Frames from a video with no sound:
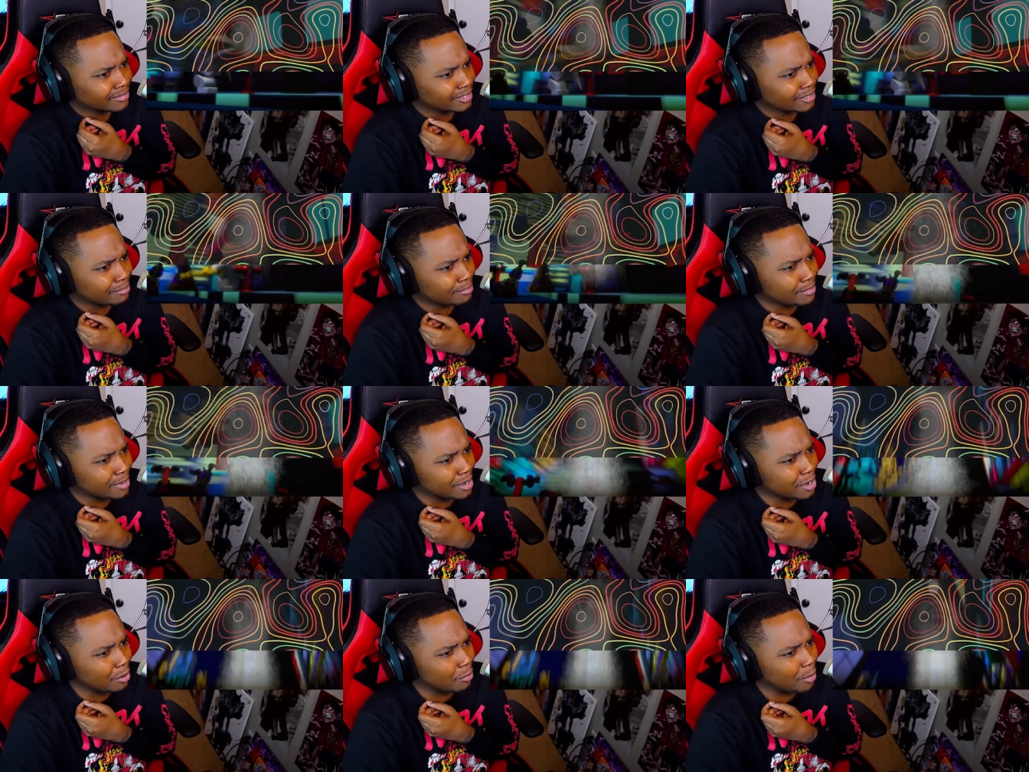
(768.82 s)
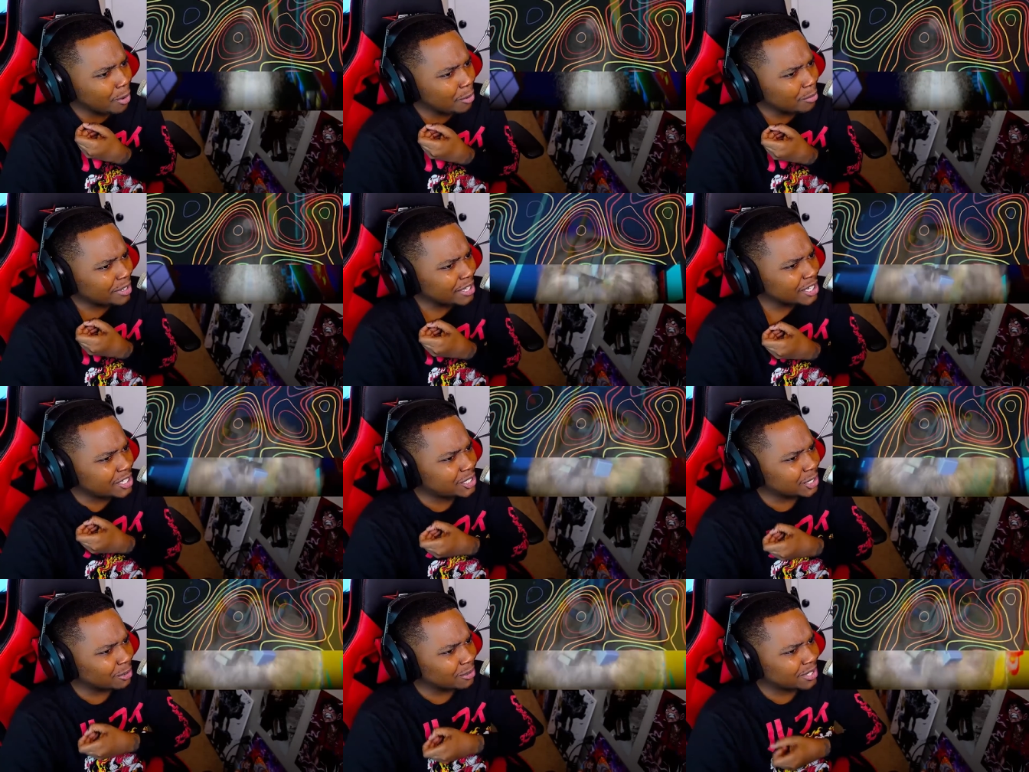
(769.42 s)
Man, we'll get
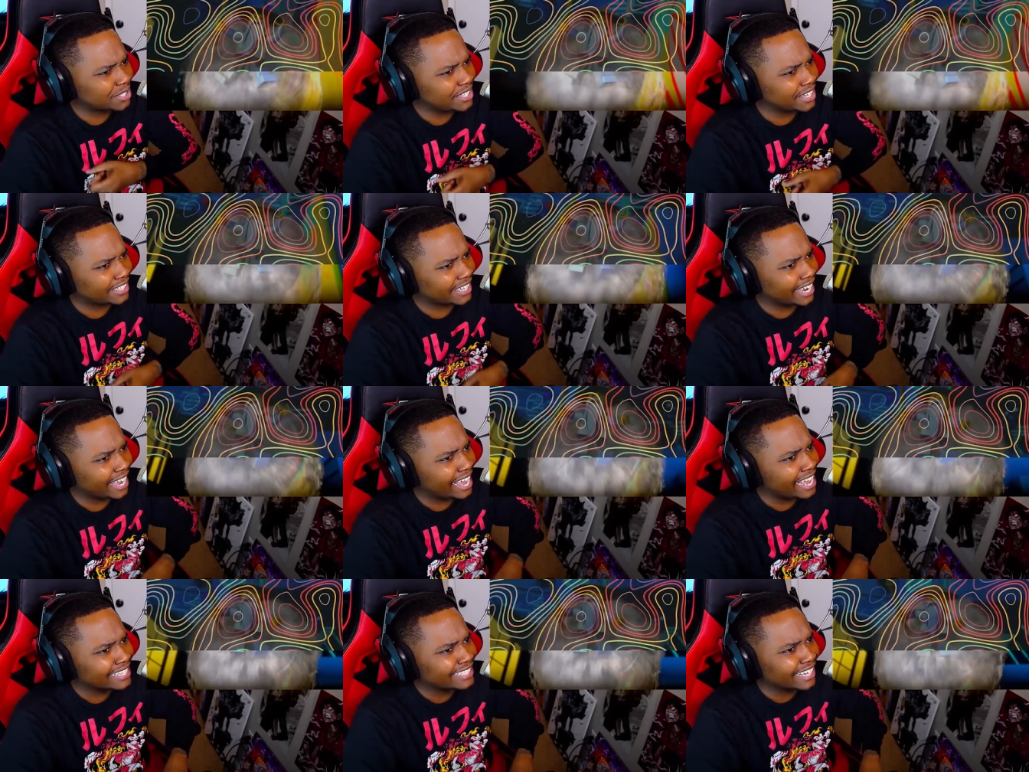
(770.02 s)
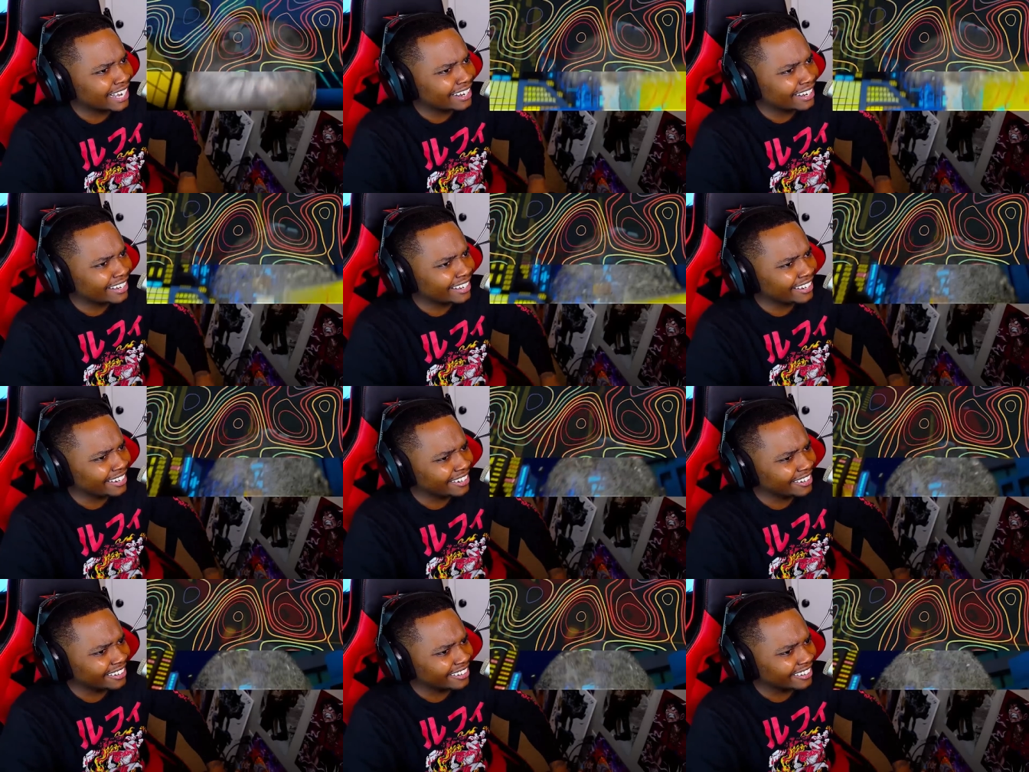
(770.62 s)
your sick ass out of
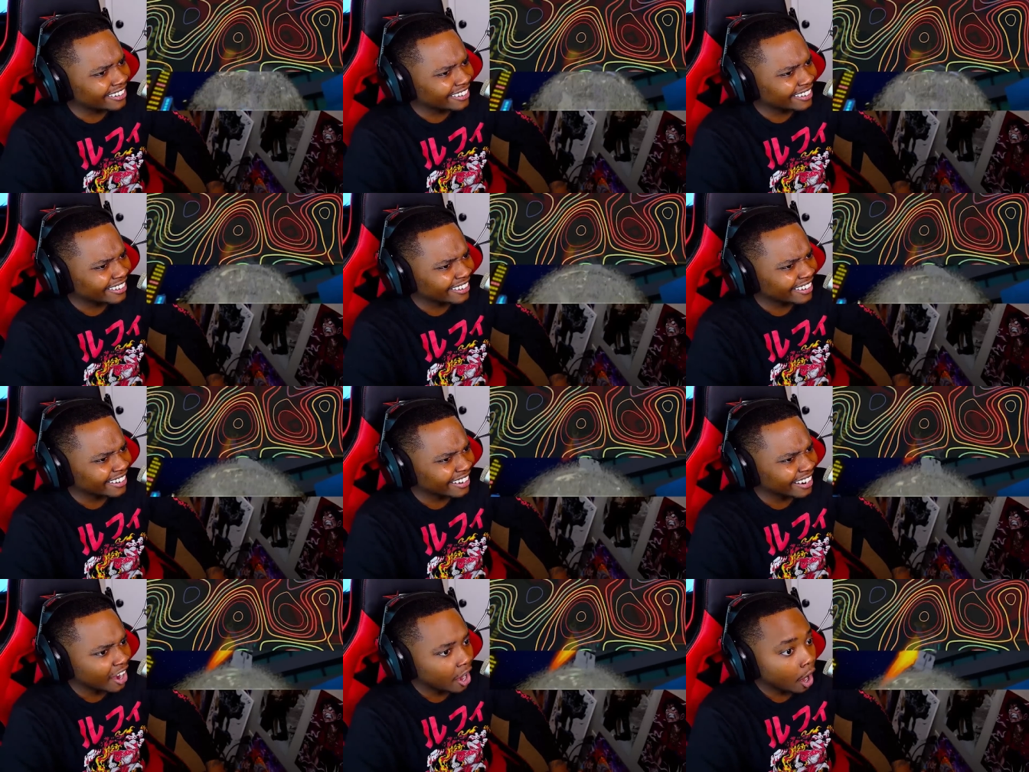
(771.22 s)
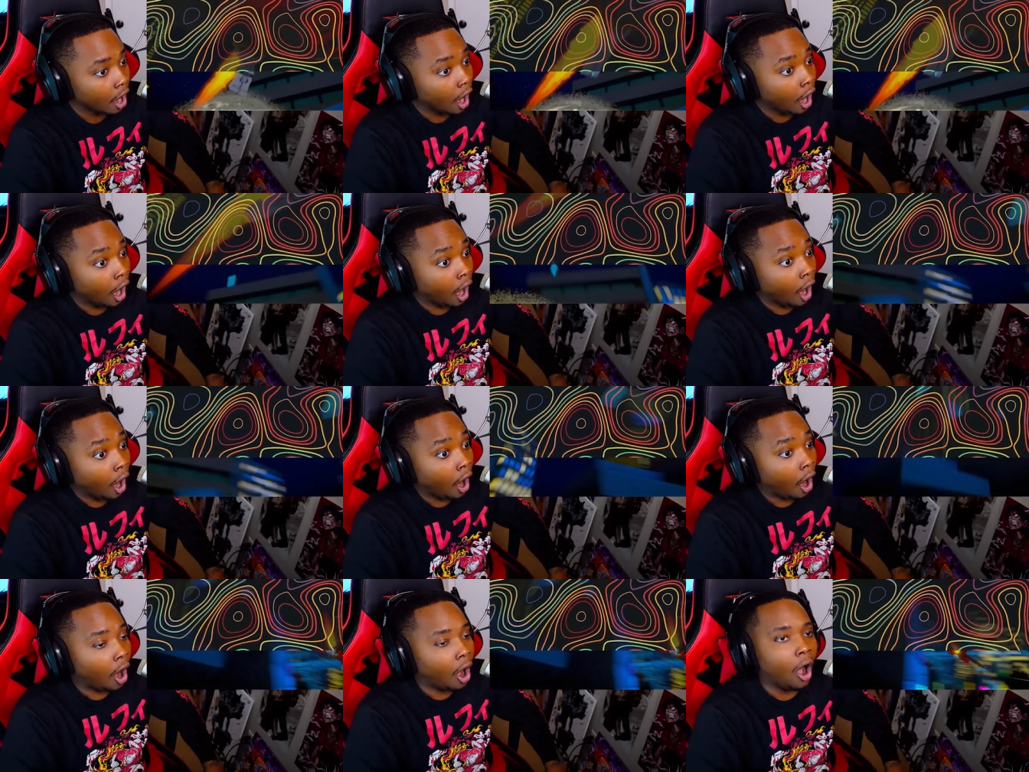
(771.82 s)
here.
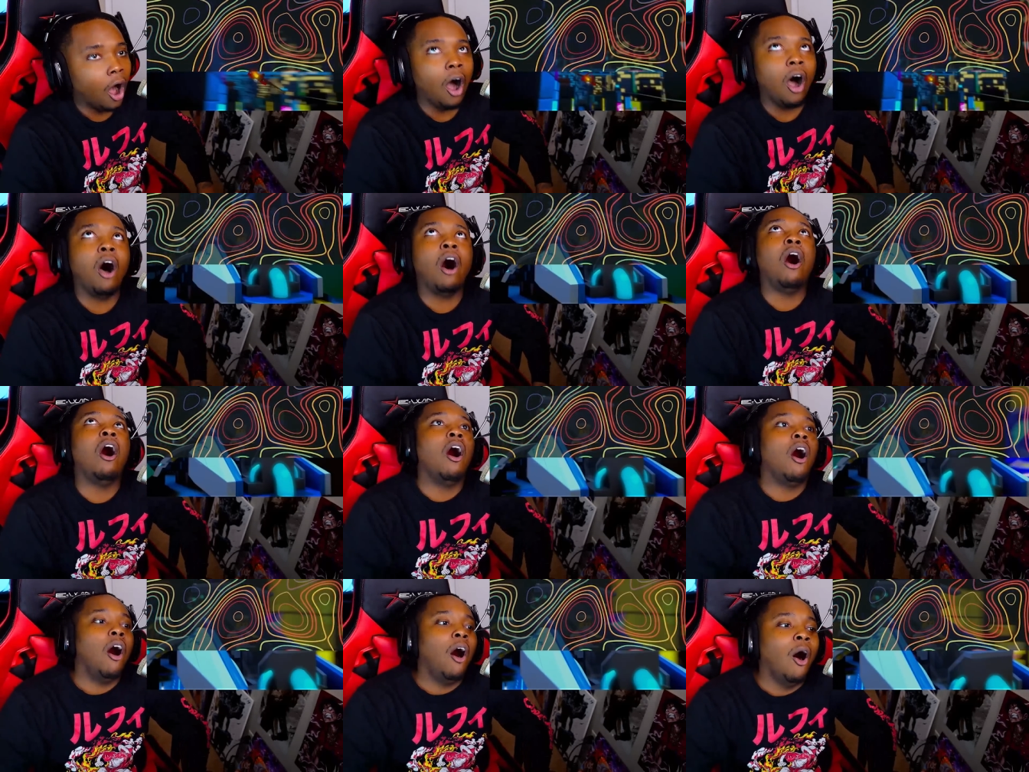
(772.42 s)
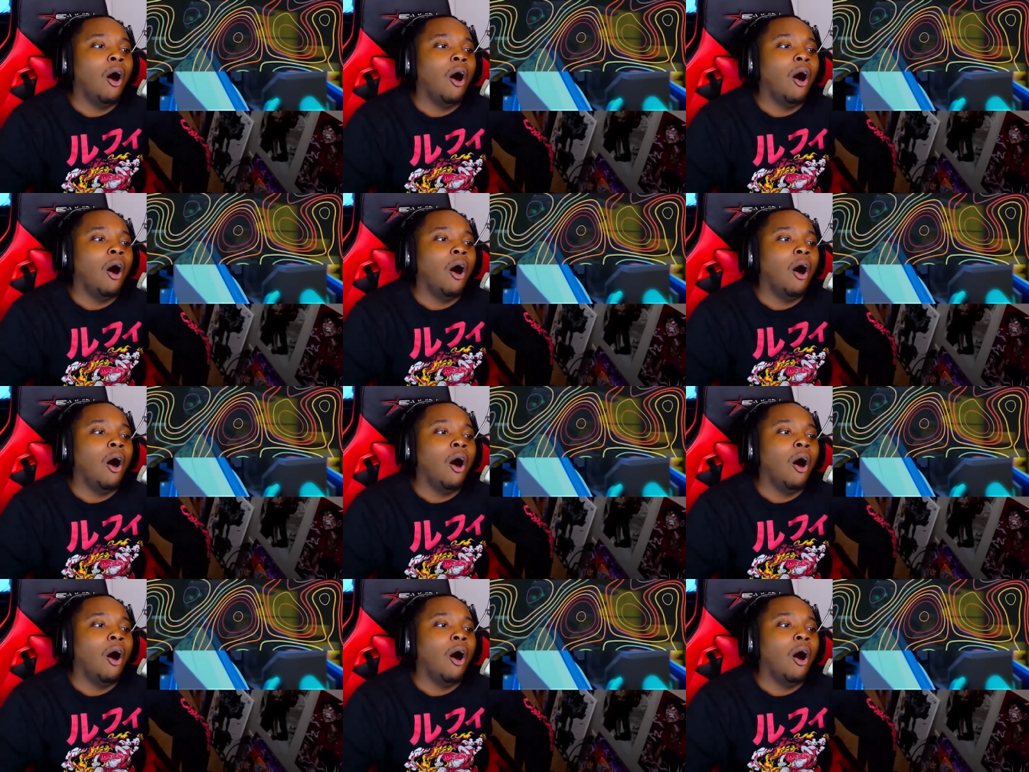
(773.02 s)
Oh.